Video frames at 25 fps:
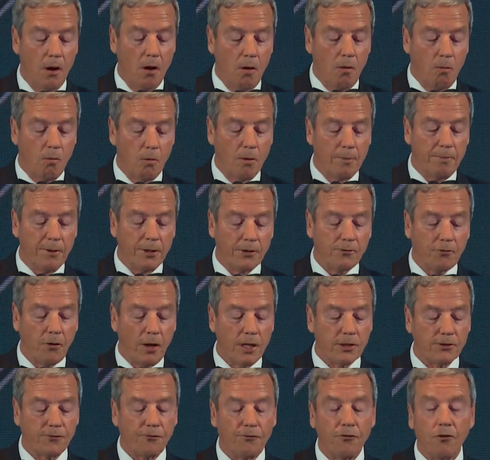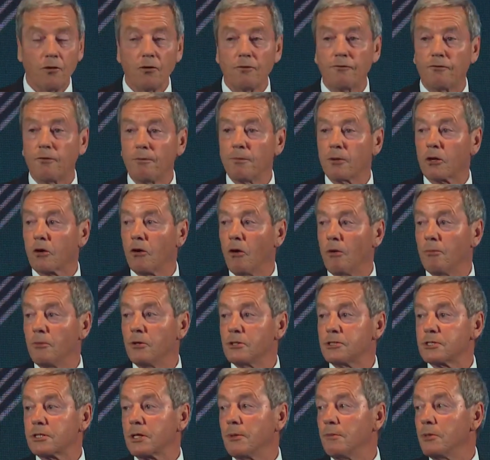would be transferred from the
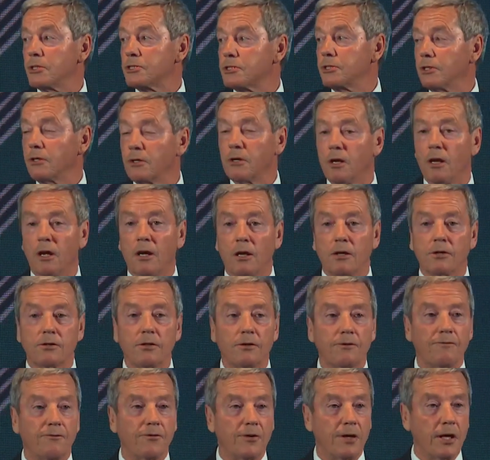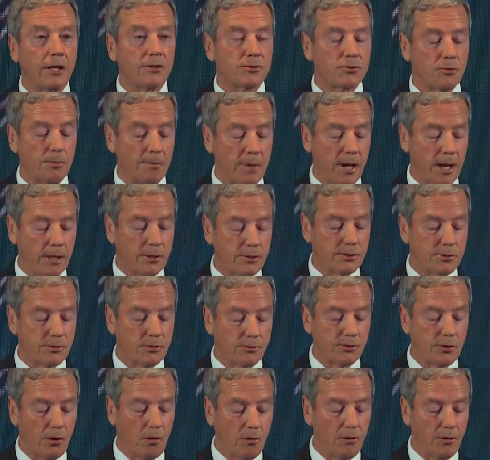Commerce Commission to the Financial Markets
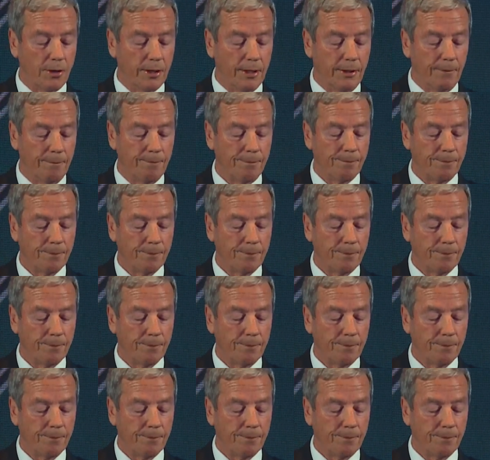Authority.